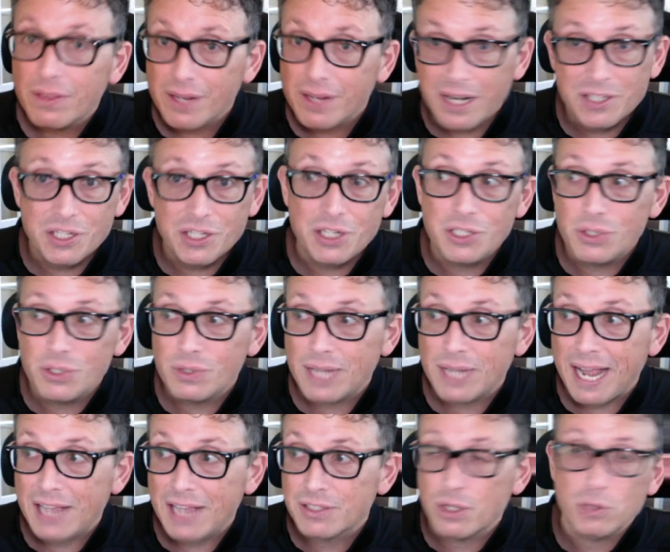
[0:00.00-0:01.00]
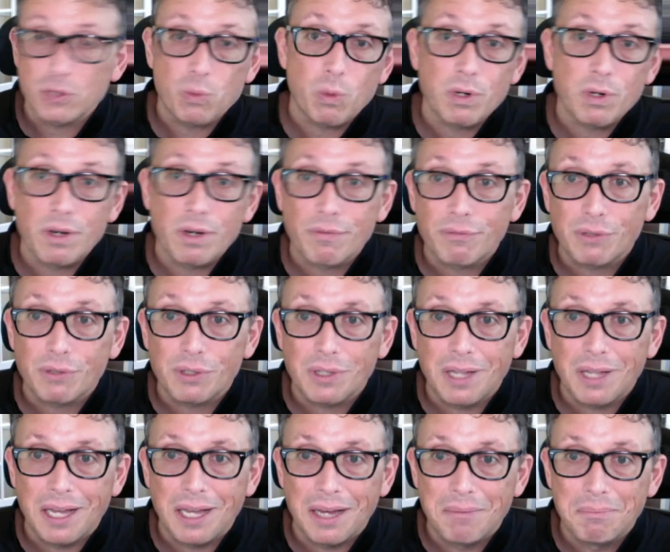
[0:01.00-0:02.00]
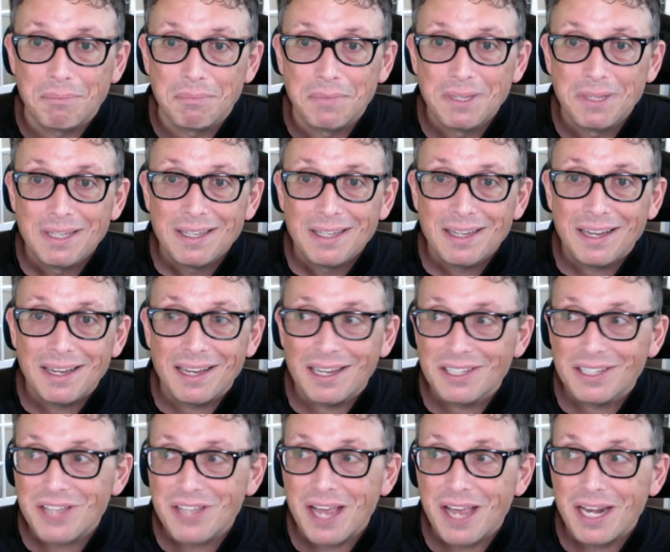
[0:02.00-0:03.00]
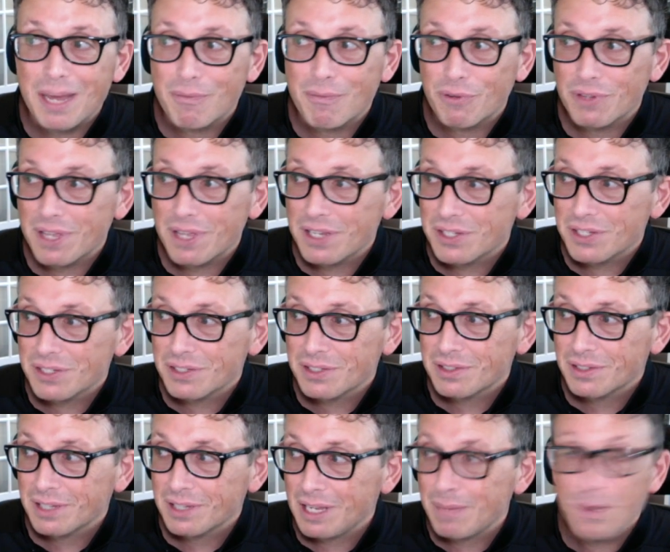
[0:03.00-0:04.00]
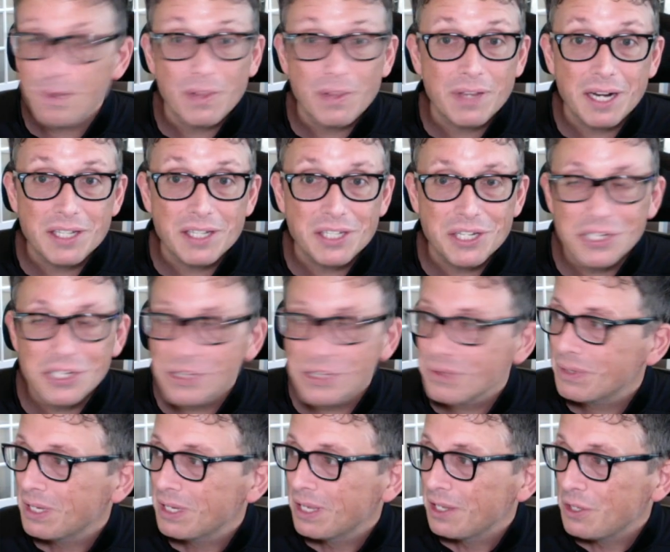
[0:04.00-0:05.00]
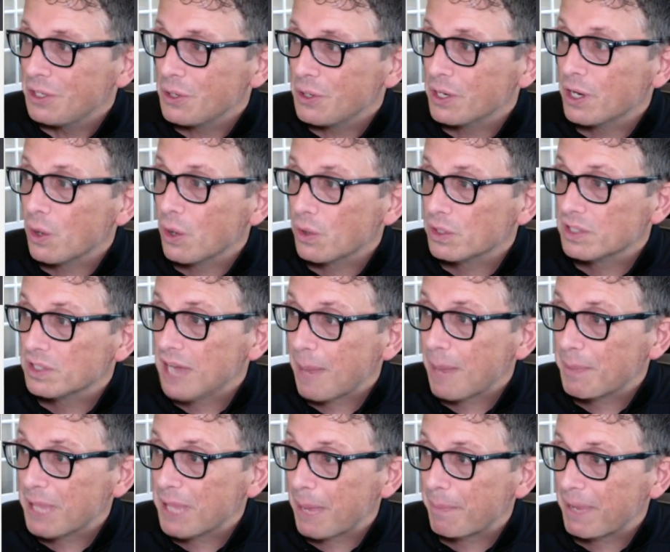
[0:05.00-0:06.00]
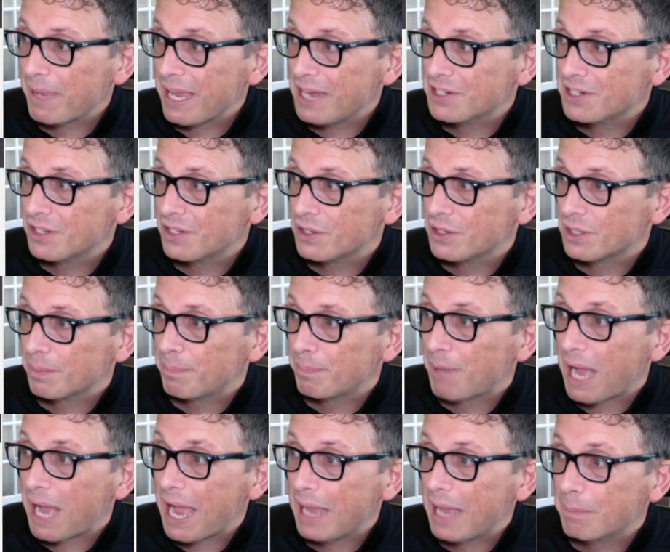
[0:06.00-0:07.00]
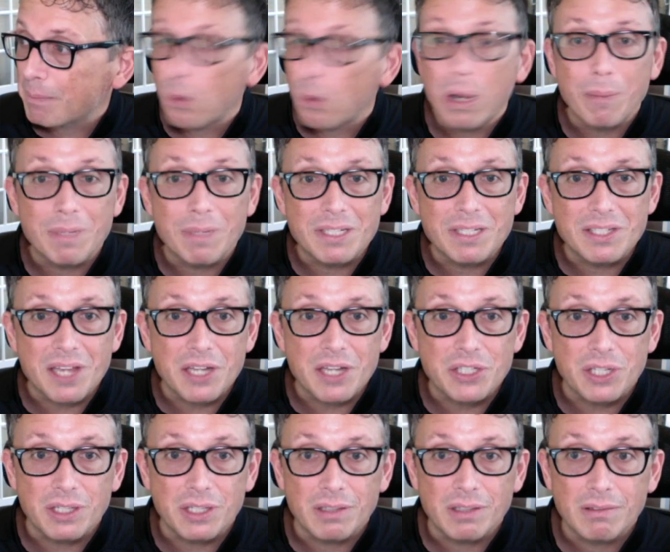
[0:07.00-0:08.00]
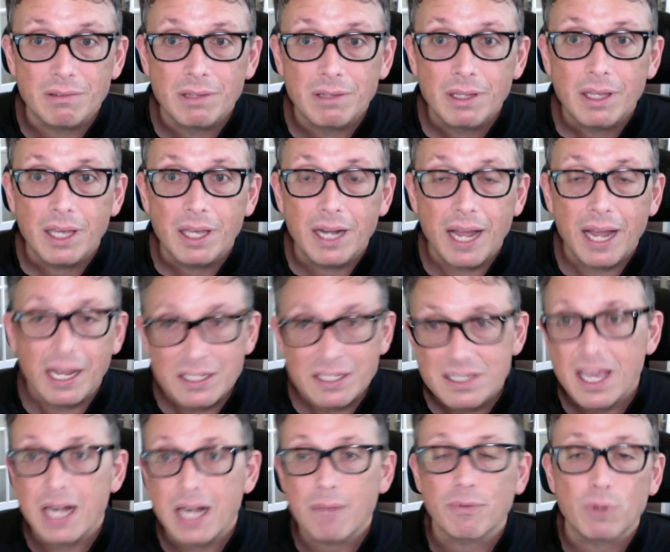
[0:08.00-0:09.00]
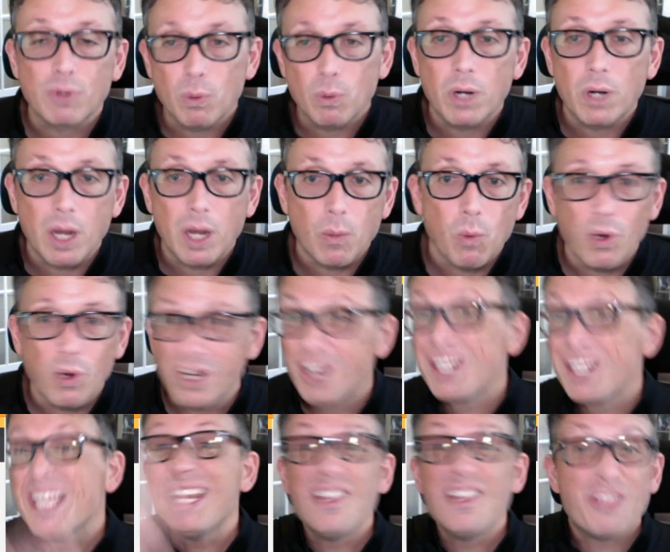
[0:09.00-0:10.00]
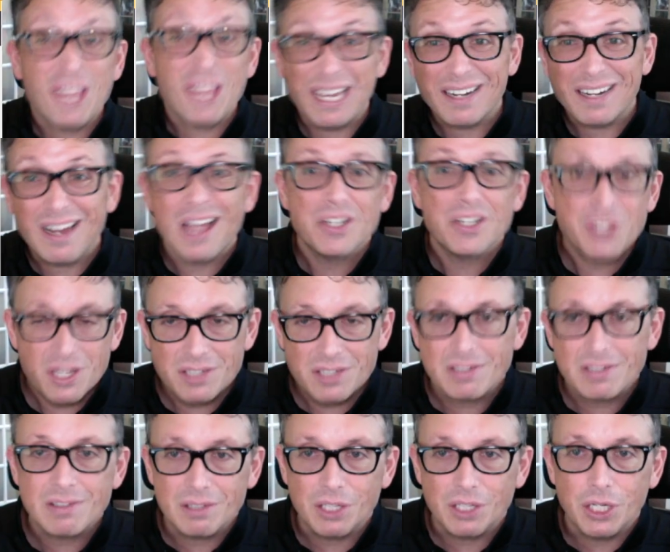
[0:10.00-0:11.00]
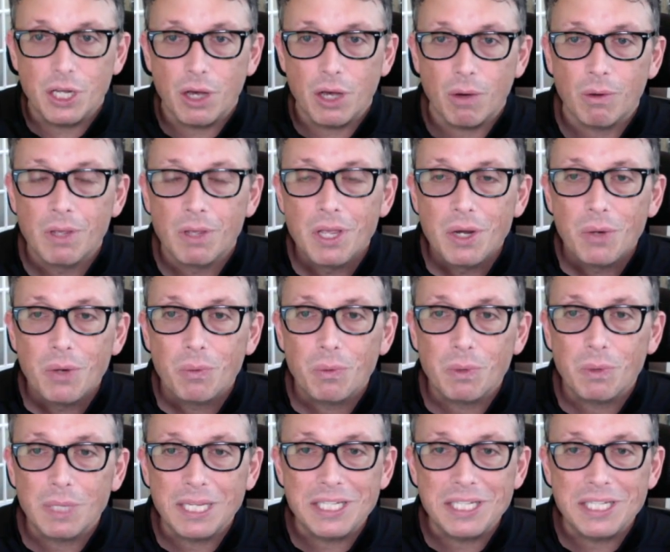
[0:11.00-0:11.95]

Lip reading: I send you that has those wonderful sign up for this email that I send you. You can go to the top of that page and there's a by appointment session, and I can sign up for a one-on-one on anything, not just release